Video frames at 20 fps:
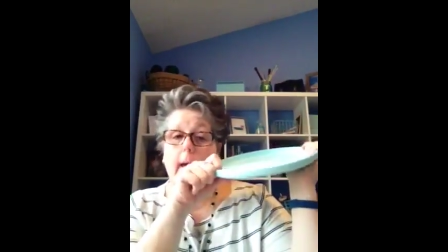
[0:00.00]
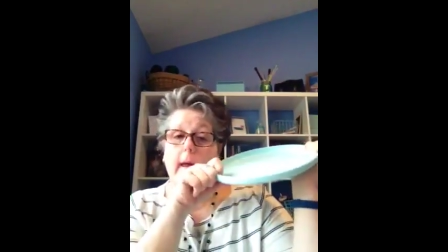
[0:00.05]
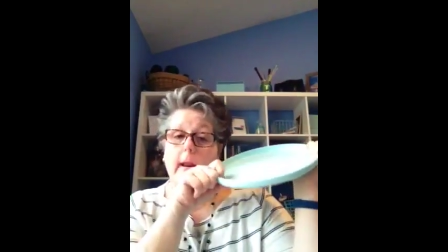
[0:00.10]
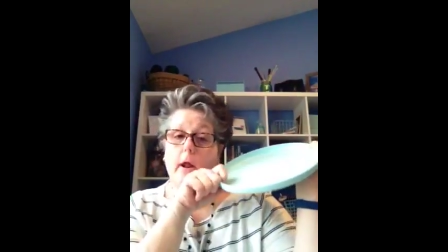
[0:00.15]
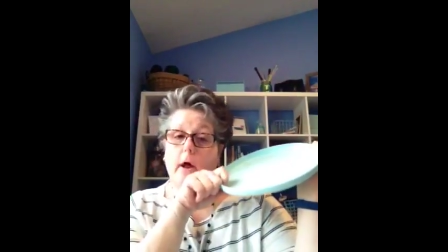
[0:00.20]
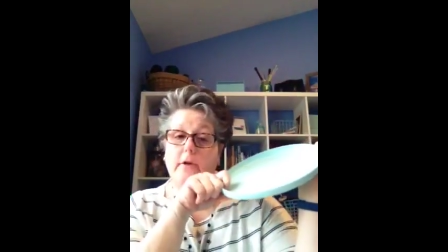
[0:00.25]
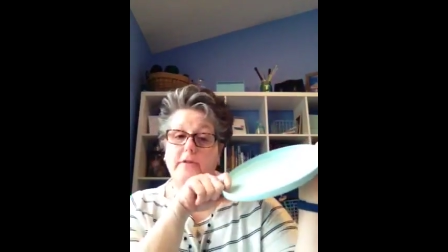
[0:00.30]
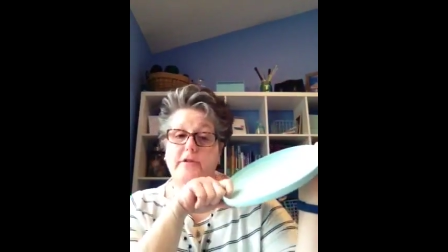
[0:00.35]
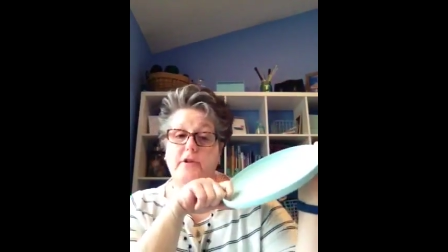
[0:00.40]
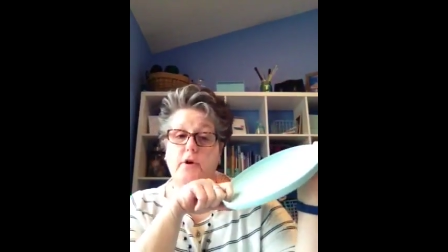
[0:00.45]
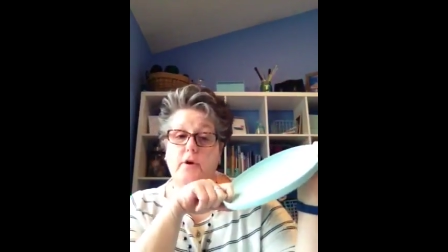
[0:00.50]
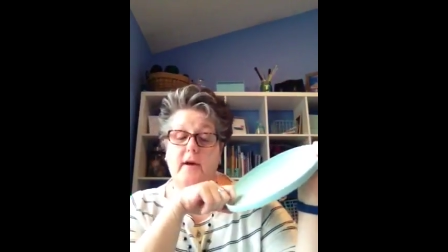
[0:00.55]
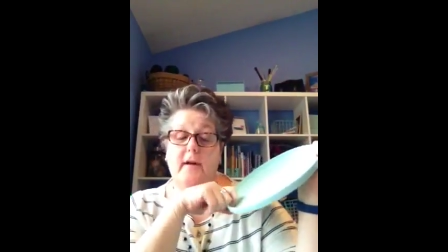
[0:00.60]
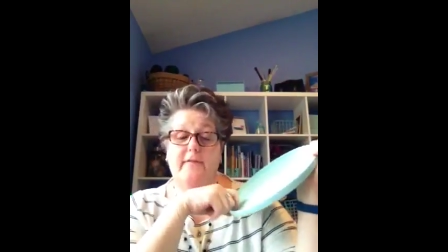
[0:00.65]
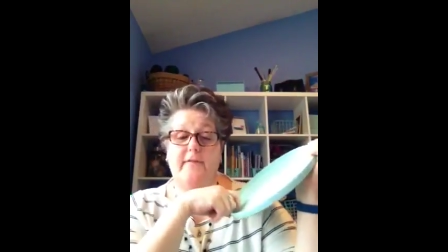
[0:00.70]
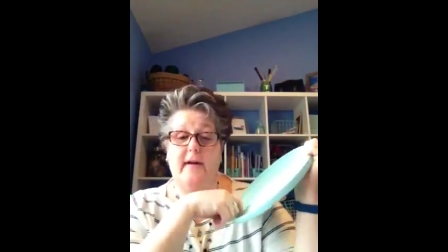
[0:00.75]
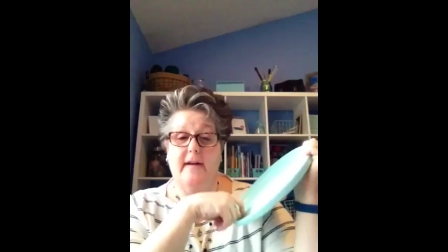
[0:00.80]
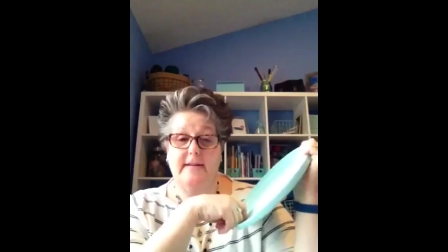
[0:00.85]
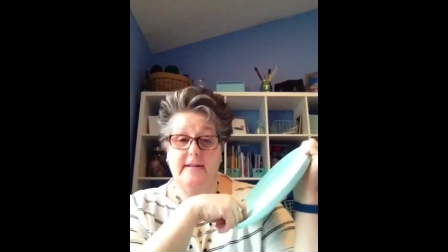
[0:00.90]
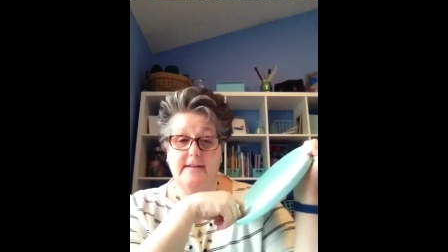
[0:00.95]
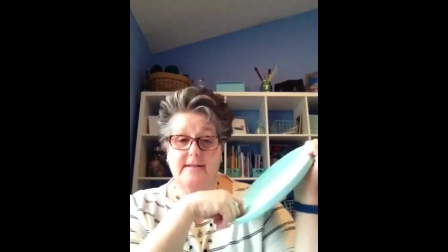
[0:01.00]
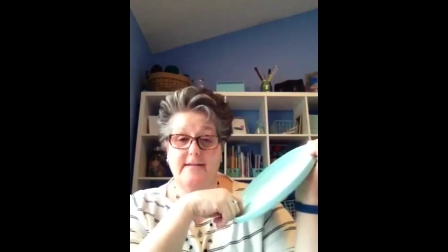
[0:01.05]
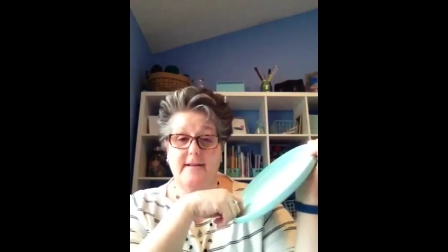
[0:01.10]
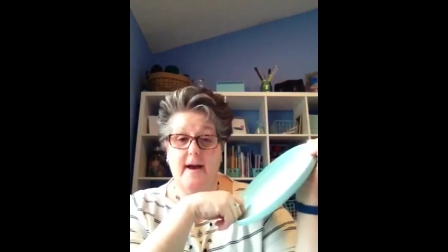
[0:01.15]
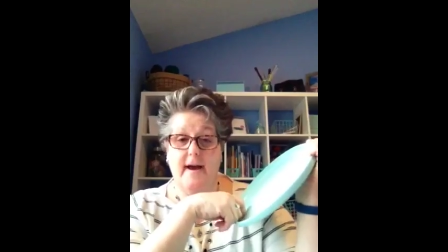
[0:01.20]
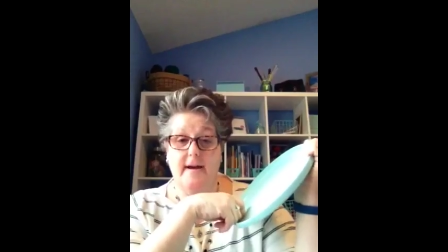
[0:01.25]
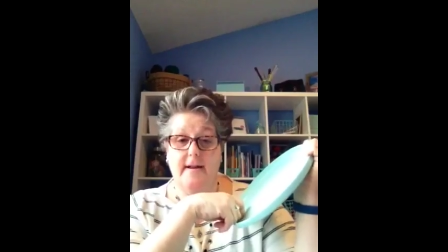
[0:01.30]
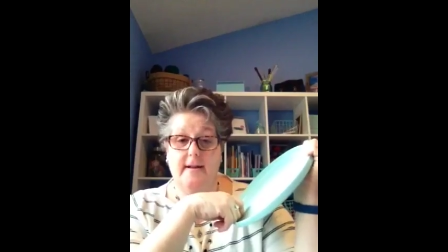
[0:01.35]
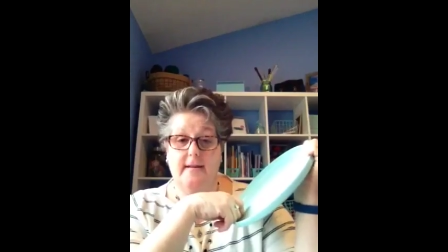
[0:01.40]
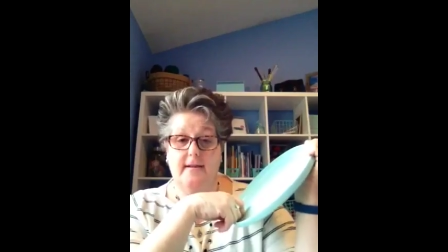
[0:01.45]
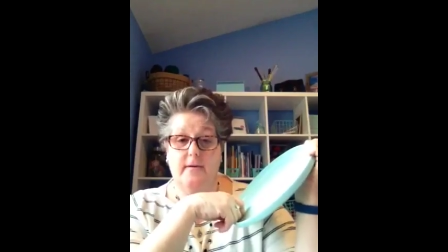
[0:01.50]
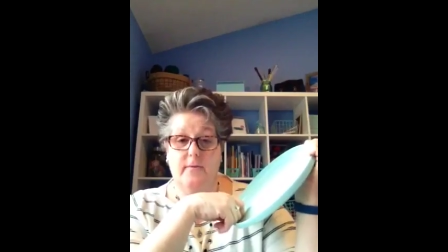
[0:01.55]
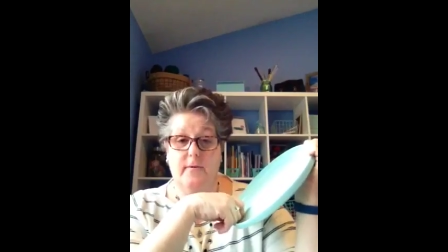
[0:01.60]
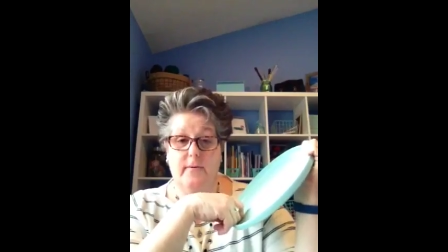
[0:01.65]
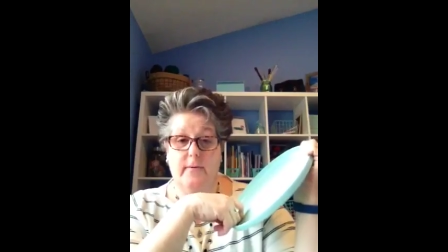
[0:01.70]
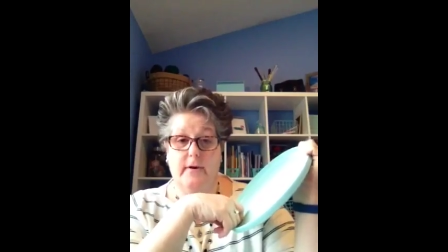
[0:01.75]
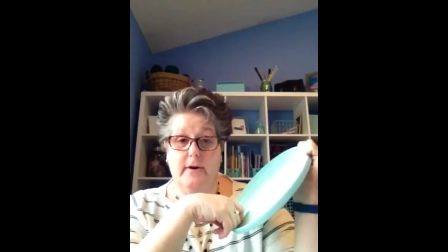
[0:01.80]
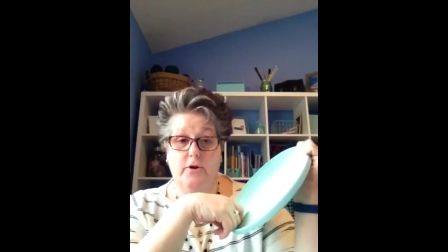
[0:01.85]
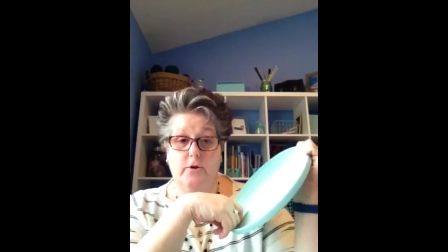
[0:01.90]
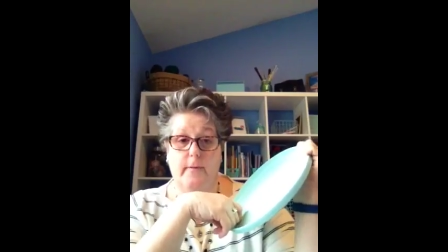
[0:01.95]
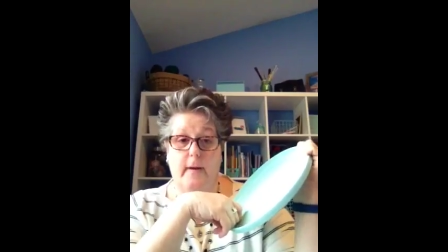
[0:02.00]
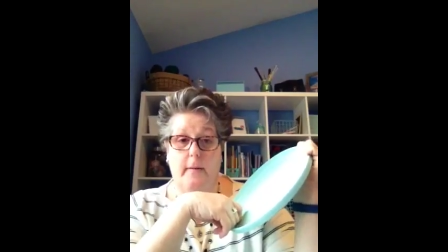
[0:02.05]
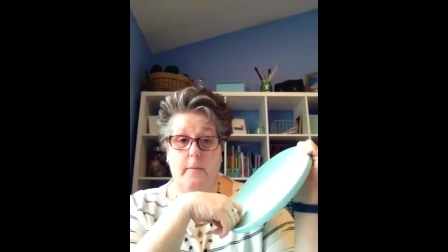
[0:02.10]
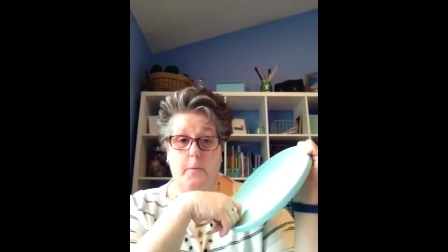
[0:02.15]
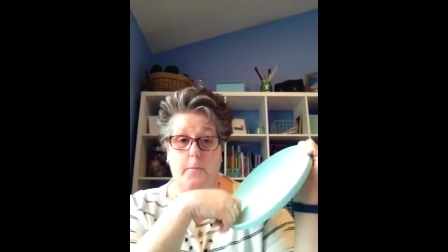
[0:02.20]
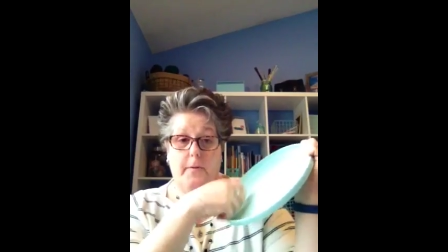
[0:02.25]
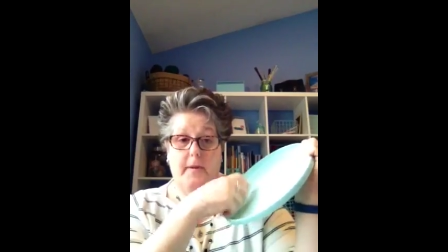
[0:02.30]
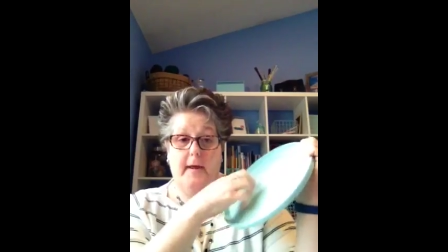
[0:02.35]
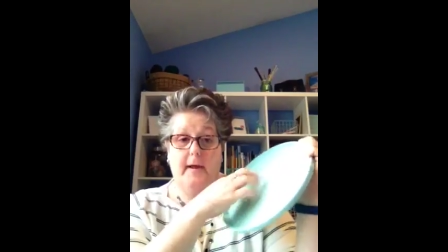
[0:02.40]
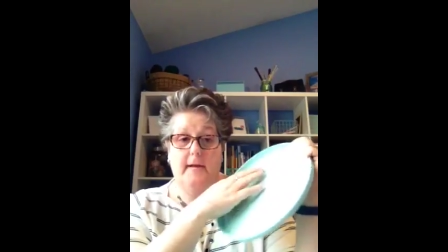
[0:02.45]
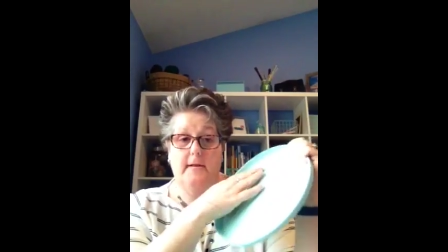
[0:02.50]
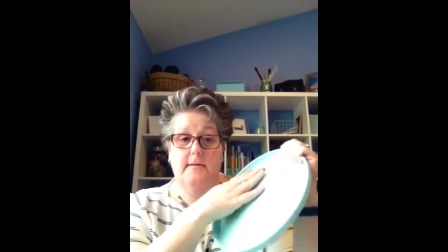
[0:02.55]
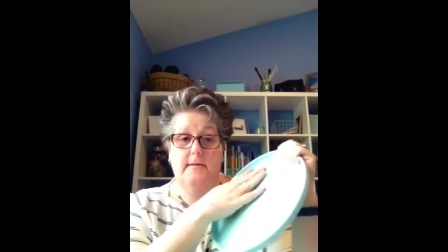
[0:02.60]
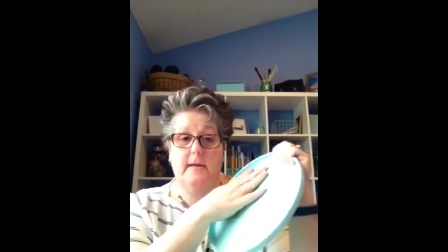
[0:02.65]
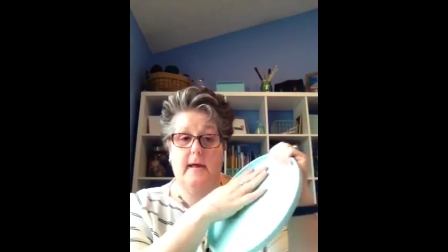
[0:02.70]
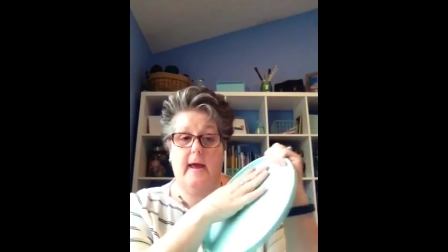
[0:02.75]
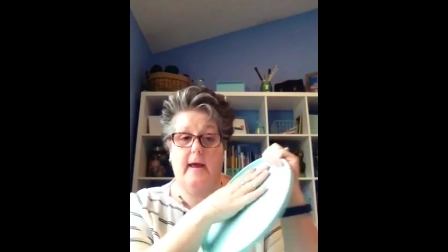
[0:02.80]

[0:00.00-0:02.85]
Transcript: And also, if I decided that we were going to do paper plates,